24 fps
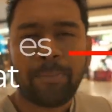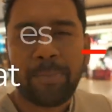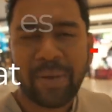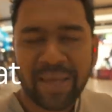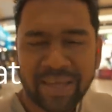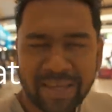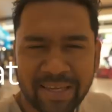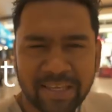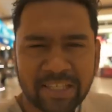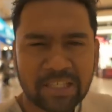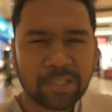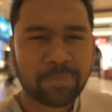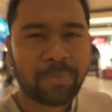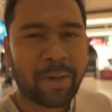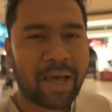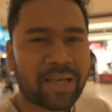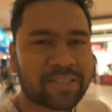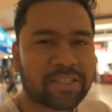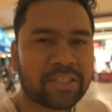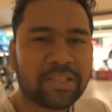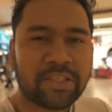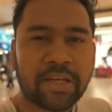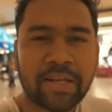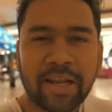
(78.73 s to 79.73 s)
biggest
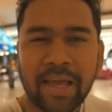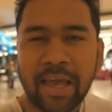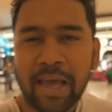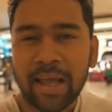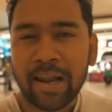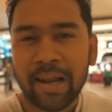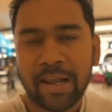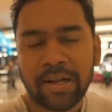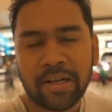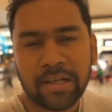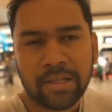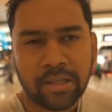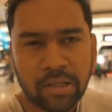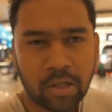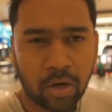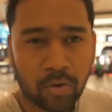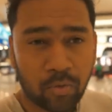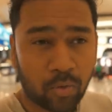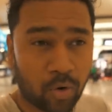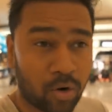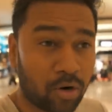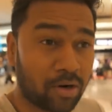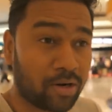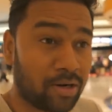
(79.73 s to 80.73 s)
passenger airline in the
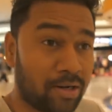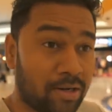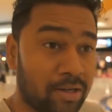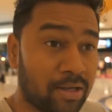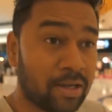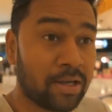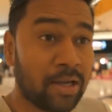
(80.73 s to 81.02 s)
world.